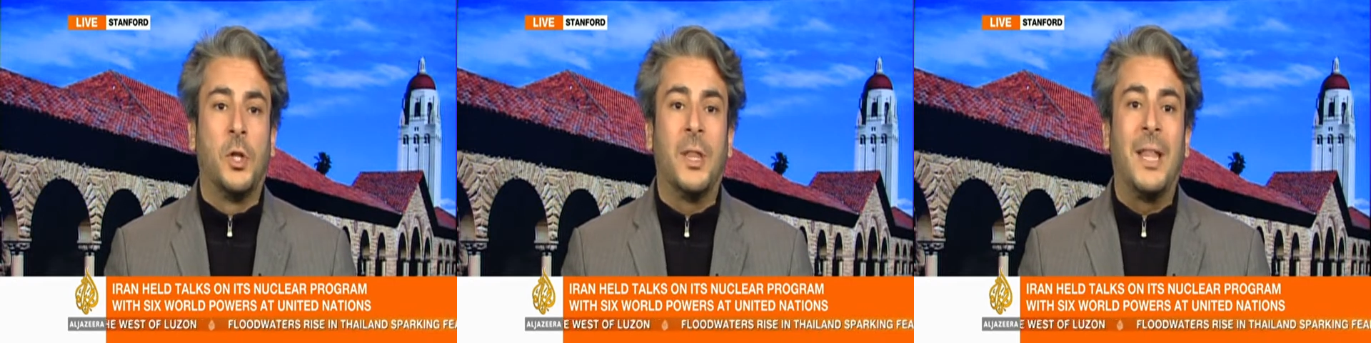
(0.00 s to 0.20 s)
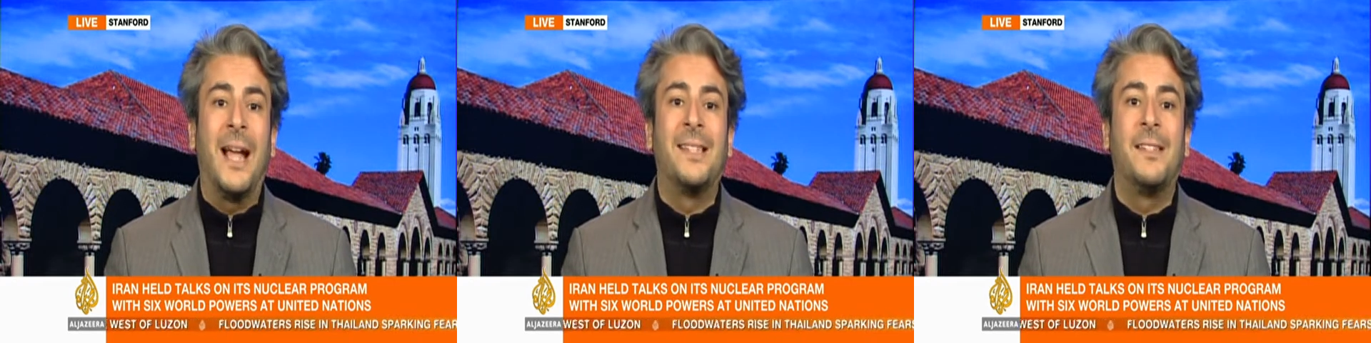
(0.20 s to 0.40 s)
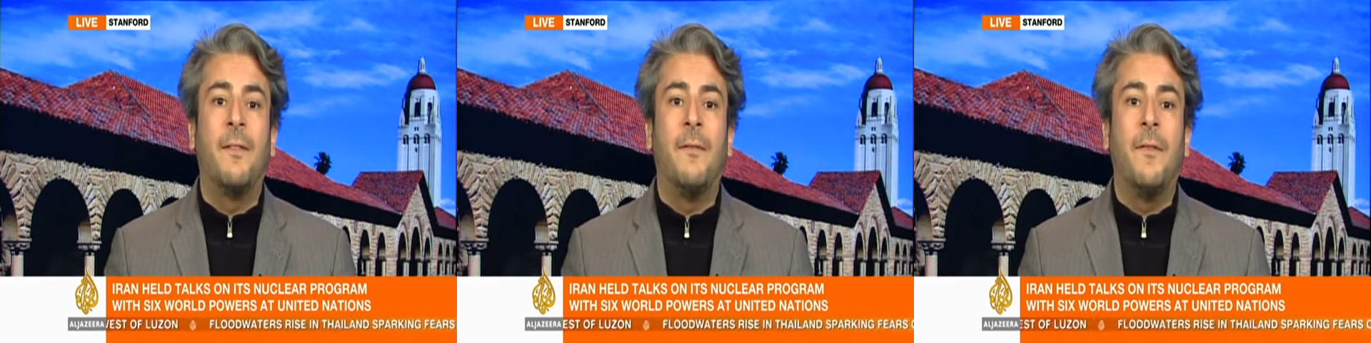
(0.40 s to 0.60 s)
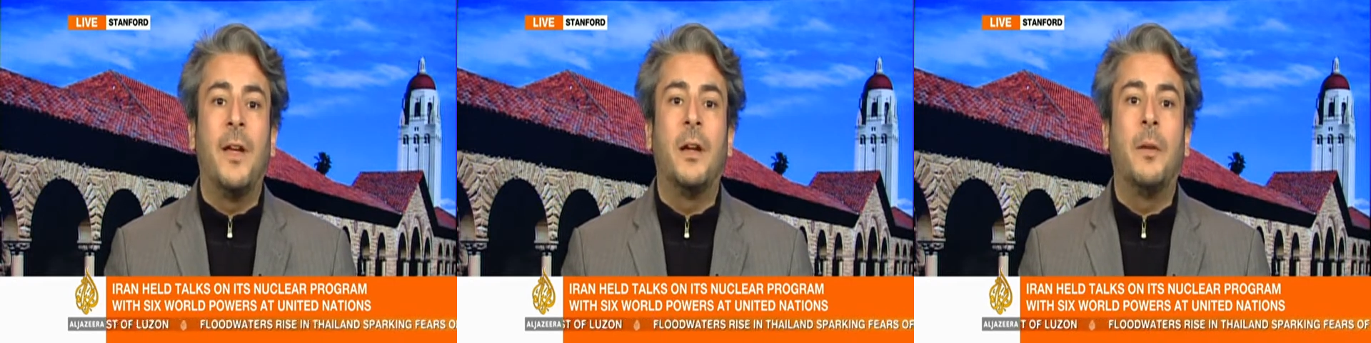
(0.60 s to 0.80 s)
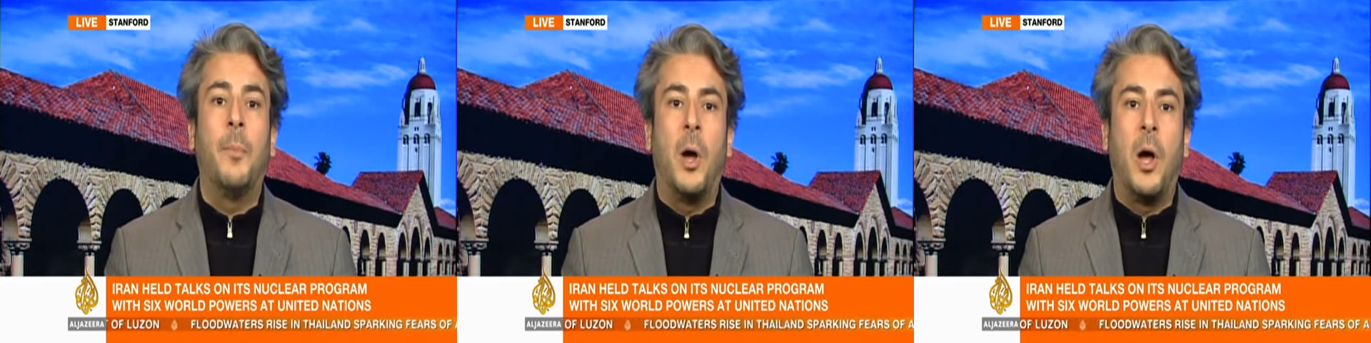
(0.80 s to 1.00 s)
So that's a
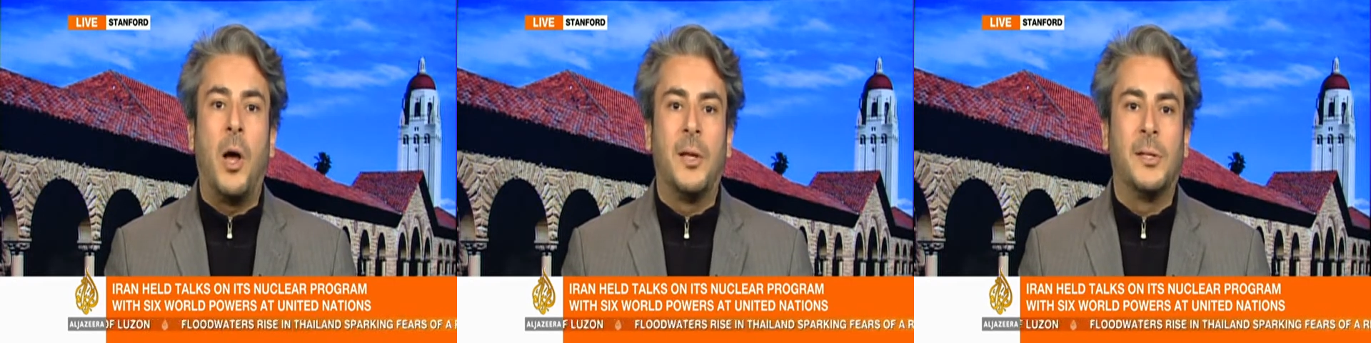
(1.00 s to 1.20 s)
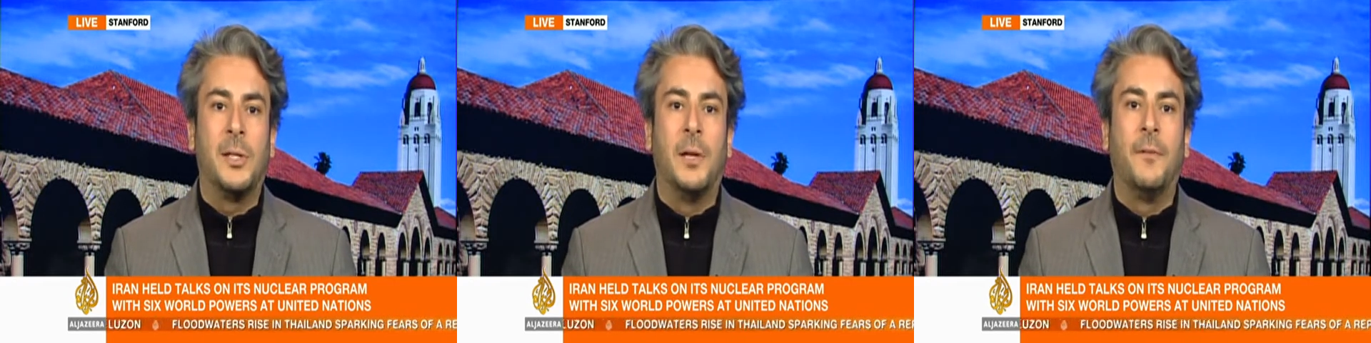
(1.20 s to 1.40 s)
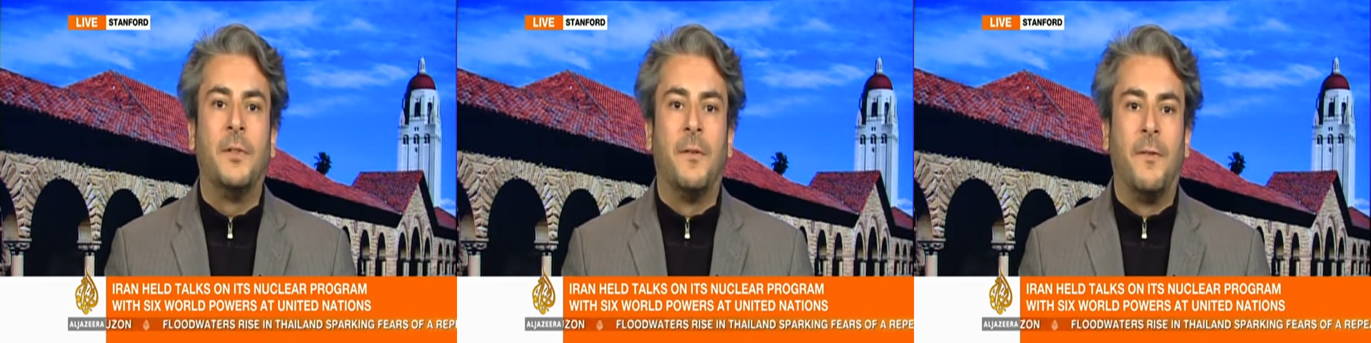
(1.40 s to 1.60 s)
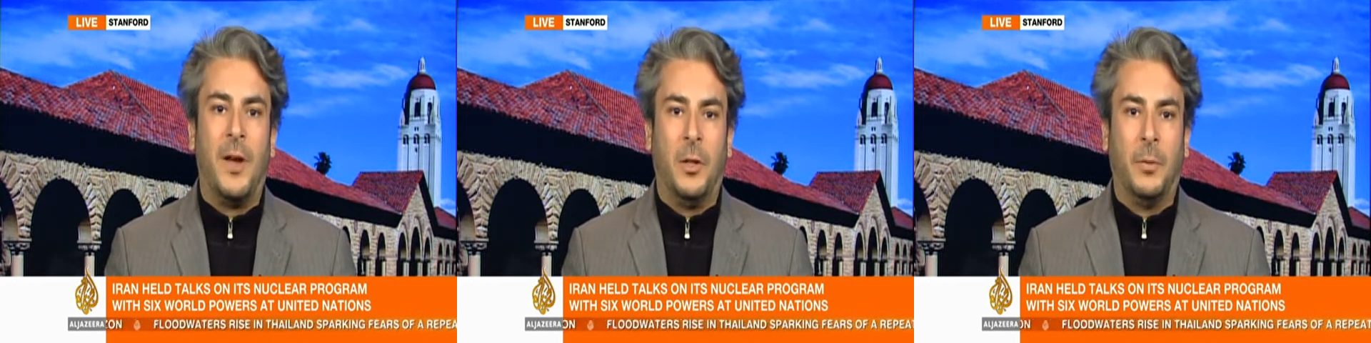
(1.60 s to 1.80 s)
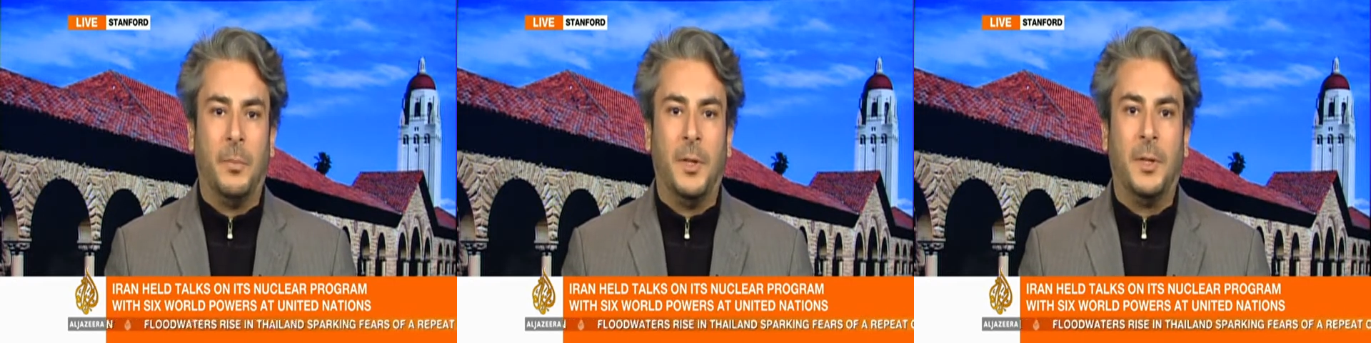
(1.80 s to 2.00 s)
very positive
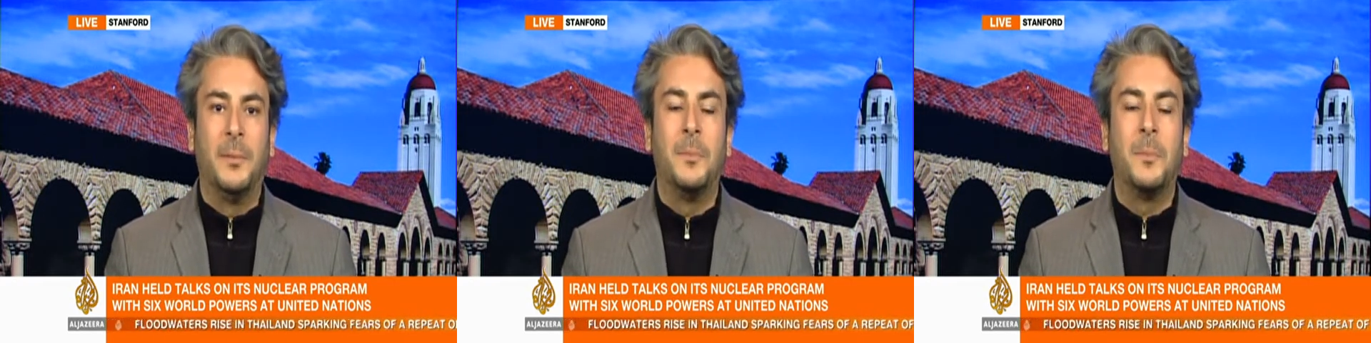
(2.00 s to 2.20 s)
development.